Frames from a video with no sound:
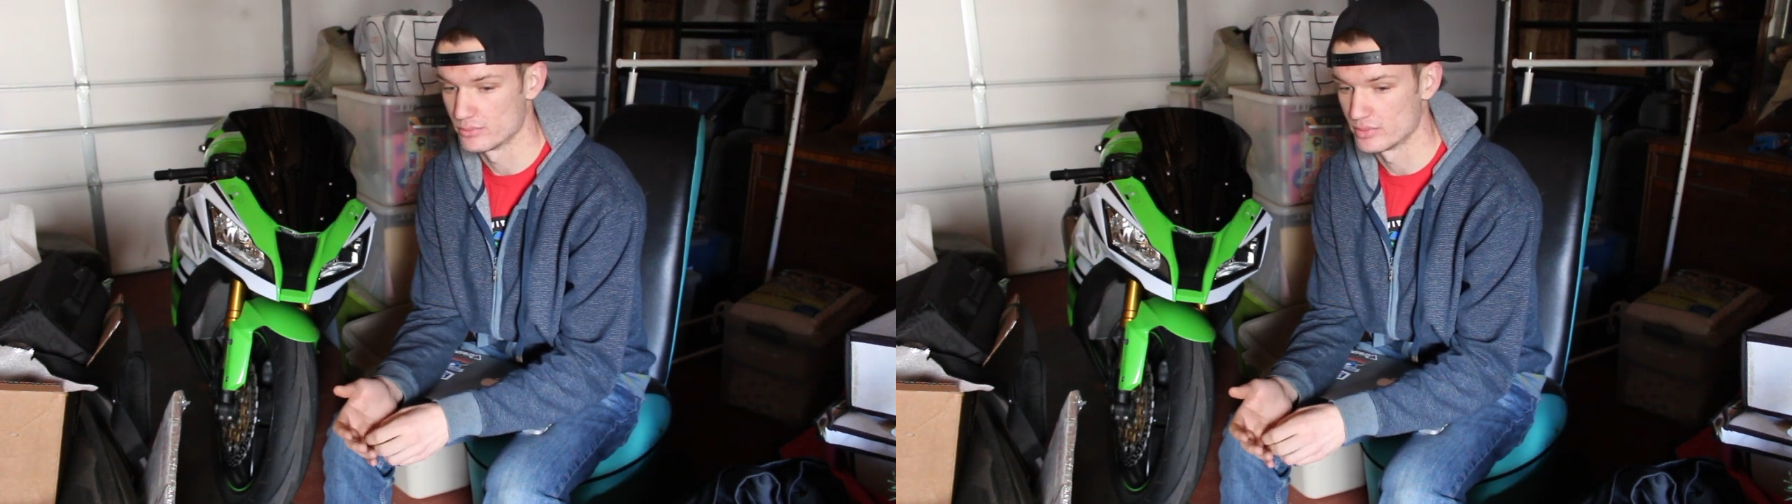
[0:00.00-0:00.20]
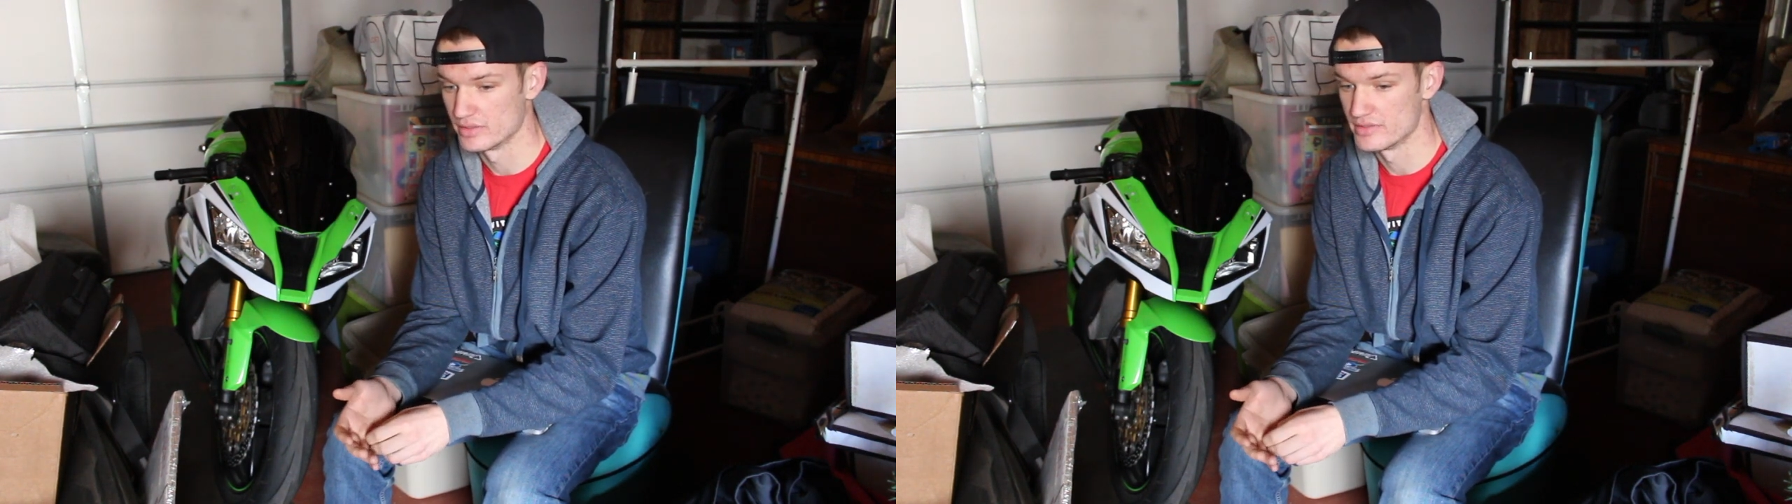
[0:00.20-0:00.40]

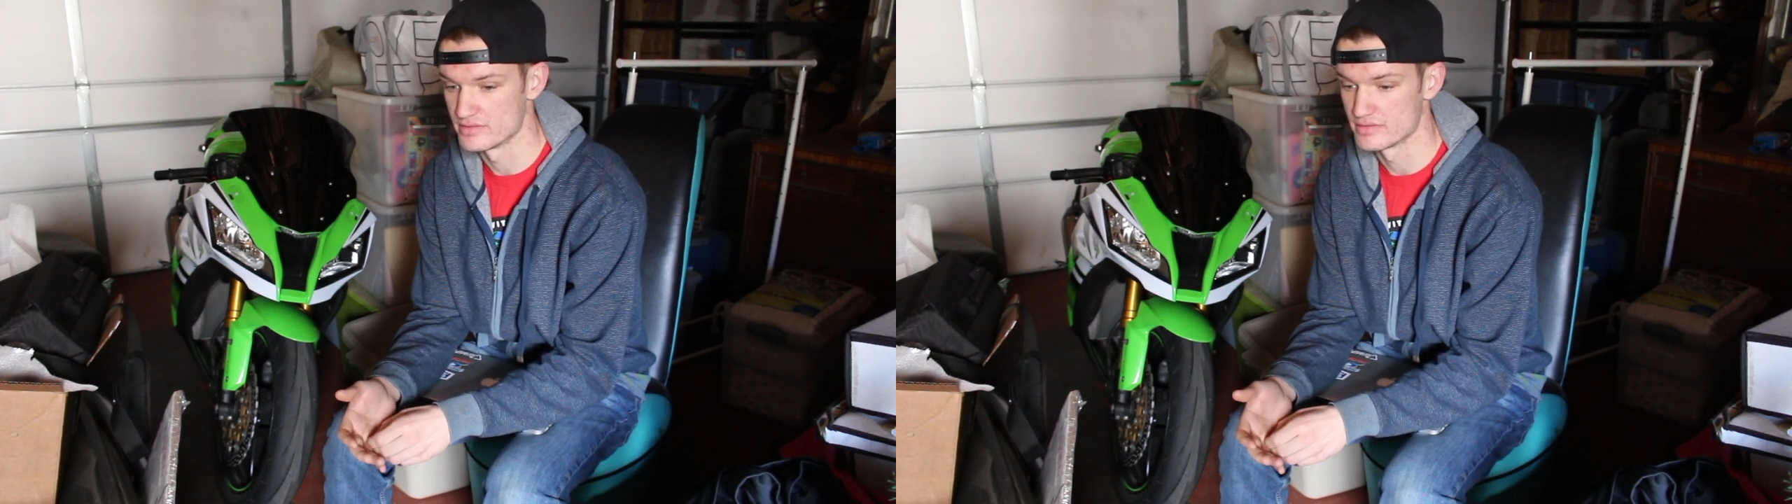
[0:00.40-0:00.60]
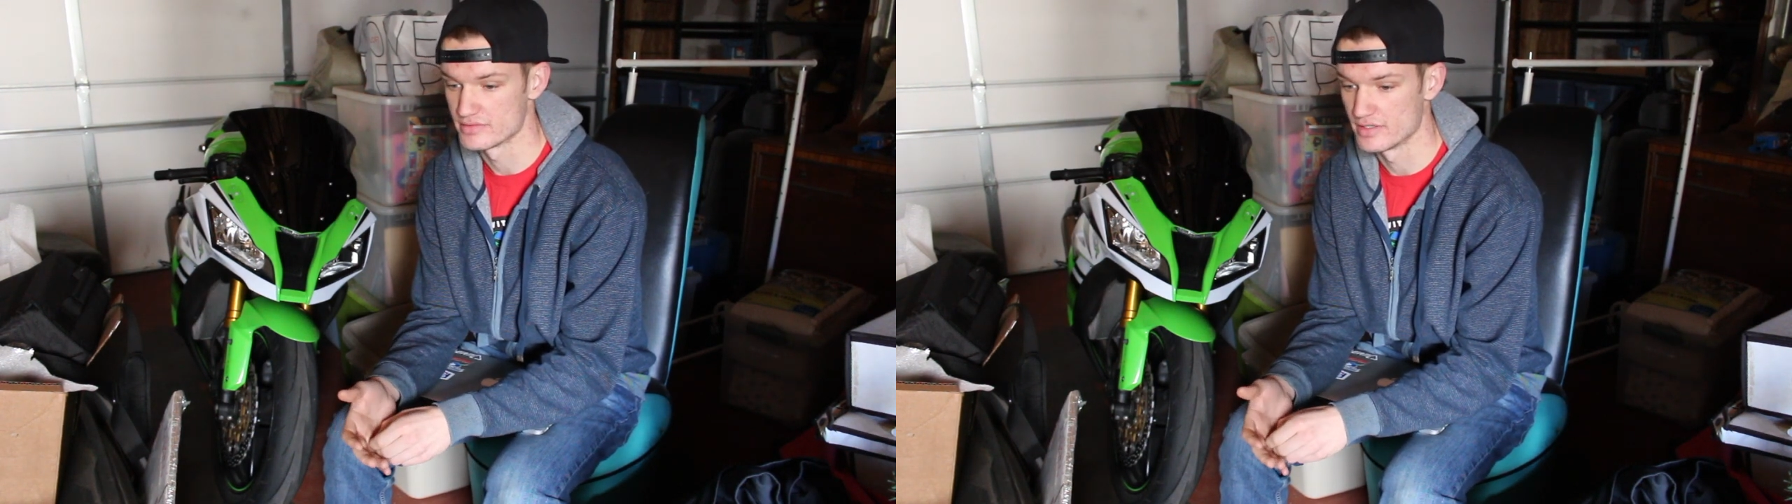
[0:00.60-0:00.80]
wheelies
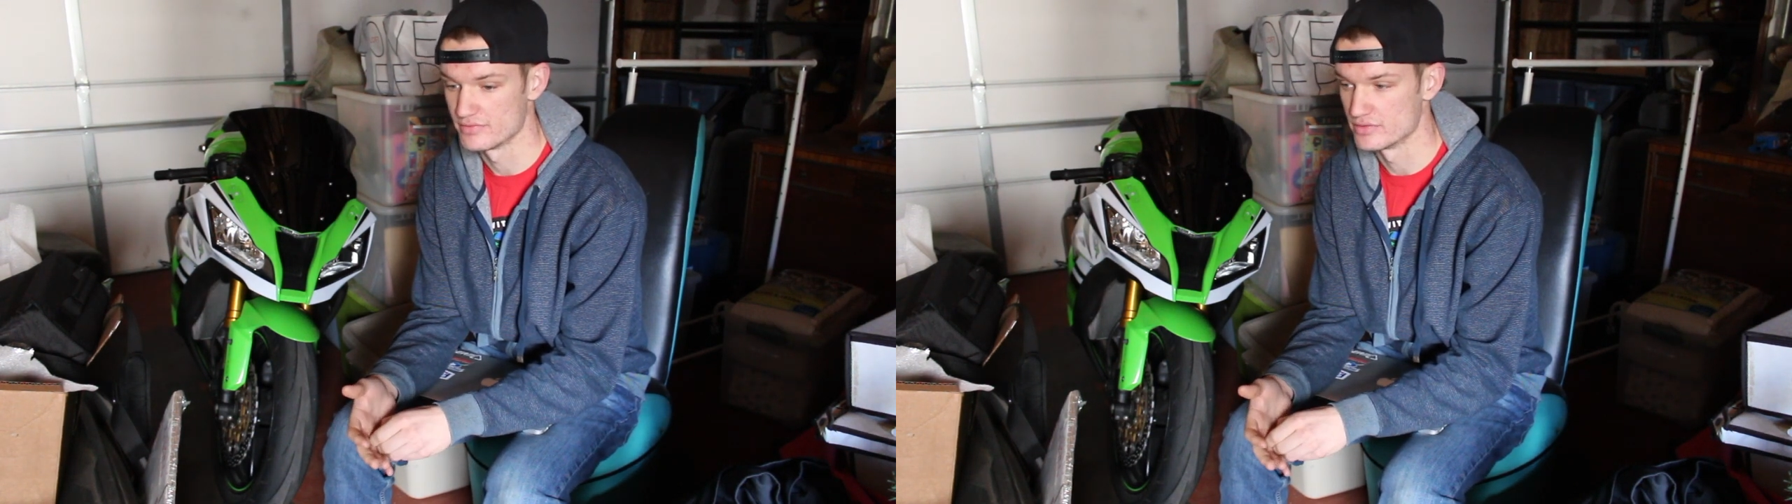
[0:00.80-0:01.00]
and stuff